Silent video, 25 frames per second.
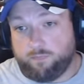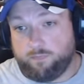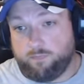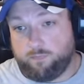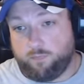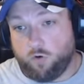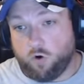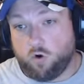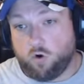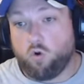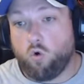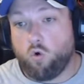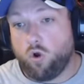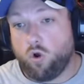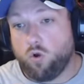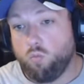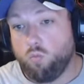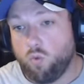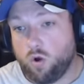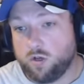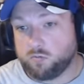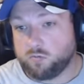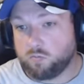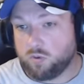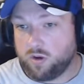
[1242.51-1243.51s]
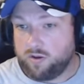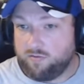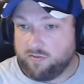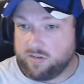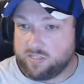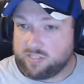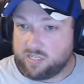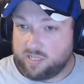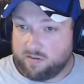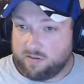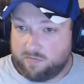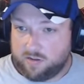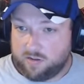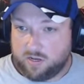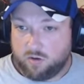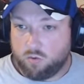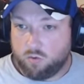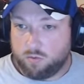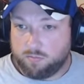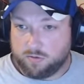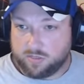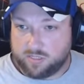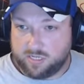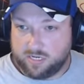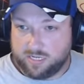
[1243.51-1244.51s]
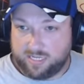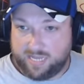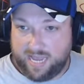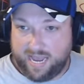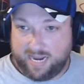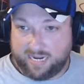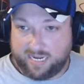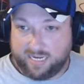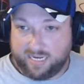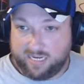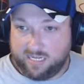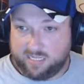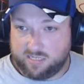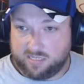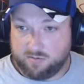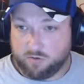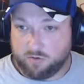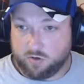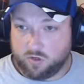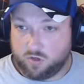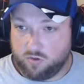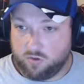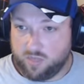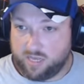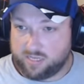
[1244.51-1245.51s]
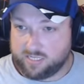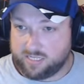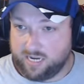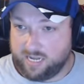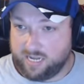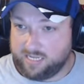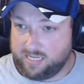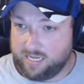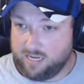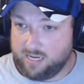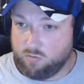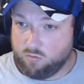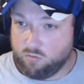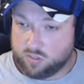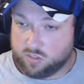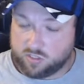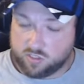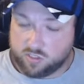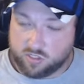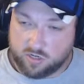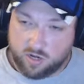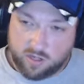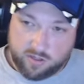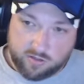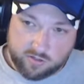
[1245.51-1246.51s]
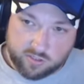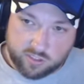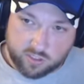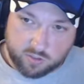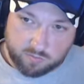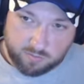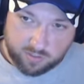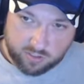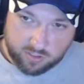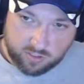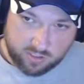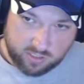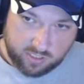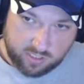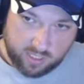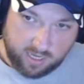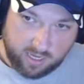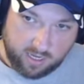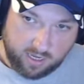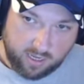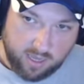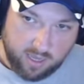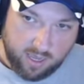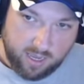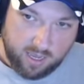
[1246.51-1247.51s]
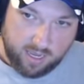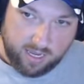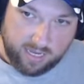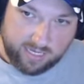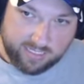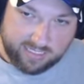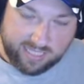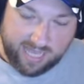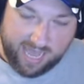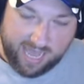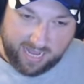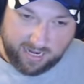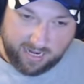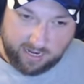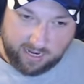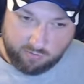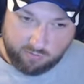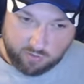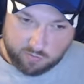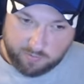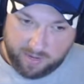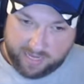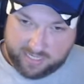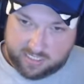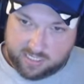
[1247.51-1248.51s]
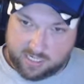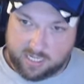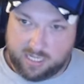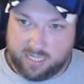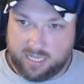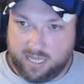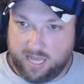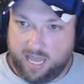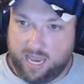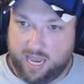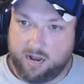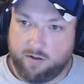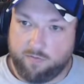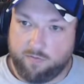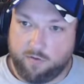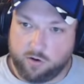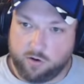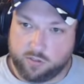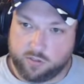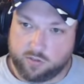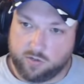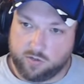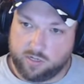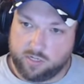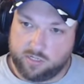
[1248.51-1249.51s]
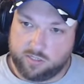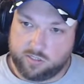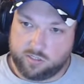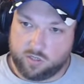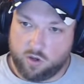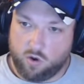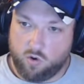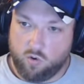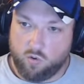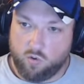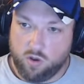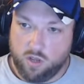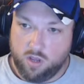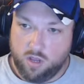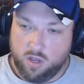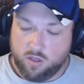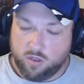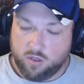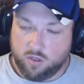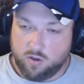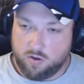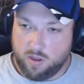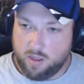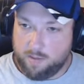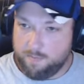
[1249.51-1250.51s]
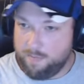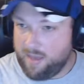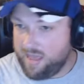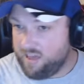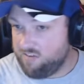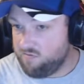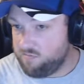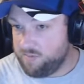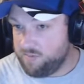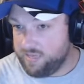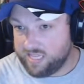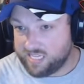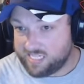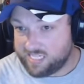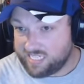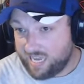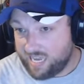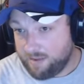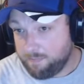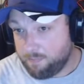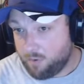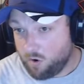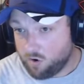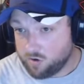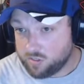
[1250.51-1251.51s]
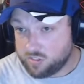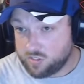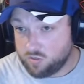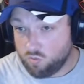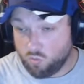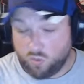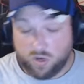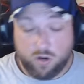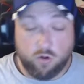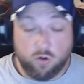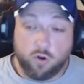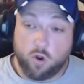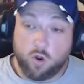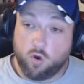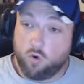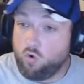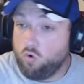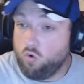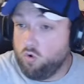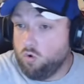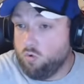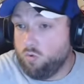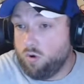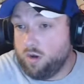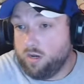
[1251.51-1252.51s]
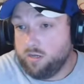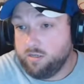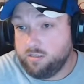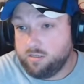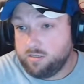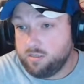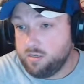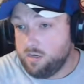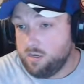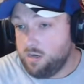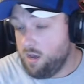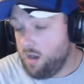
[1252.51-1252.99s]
Vertcoin was previously 51% attacked in December 2018, which is another suspicious thing, is that it was basically the anniversary. So it may have been the same person. We don't know who it was.